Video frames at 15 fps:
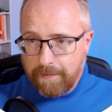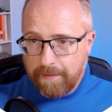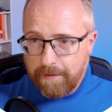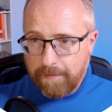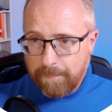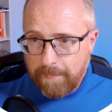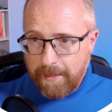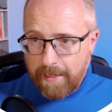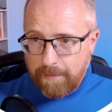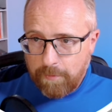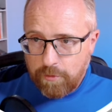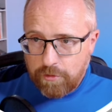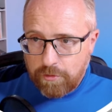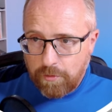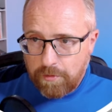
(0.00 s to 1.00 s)
A man
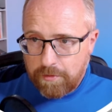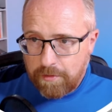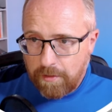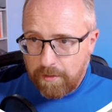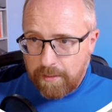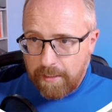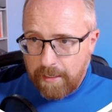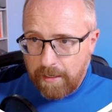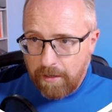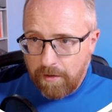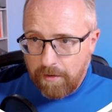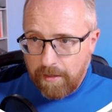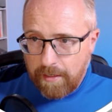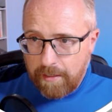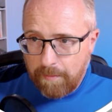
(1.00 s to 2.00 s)
with short dark
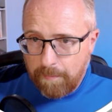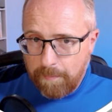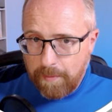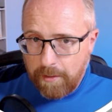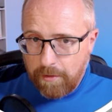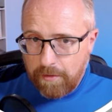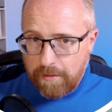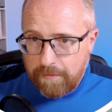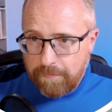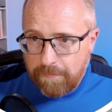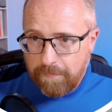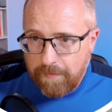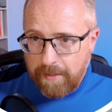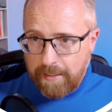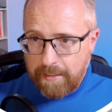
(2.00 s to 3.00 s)
hair and a bearded
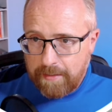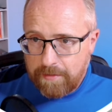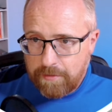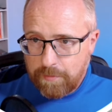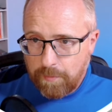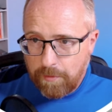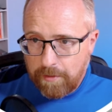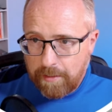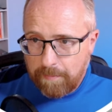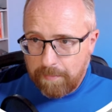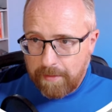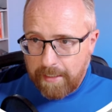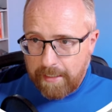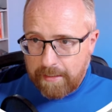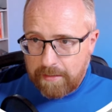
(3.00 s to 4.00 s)
face wearing a
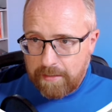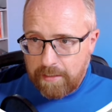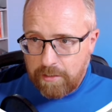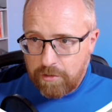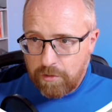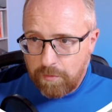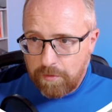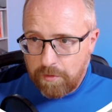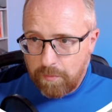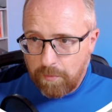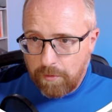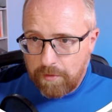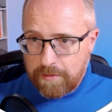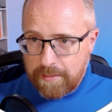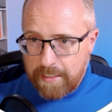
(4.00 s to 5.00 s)
black t-shirt with the
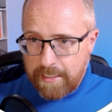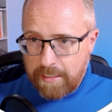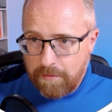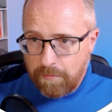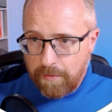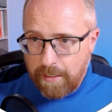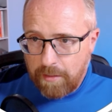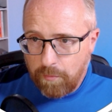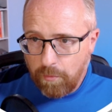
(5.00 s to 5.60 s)
words "Eat right,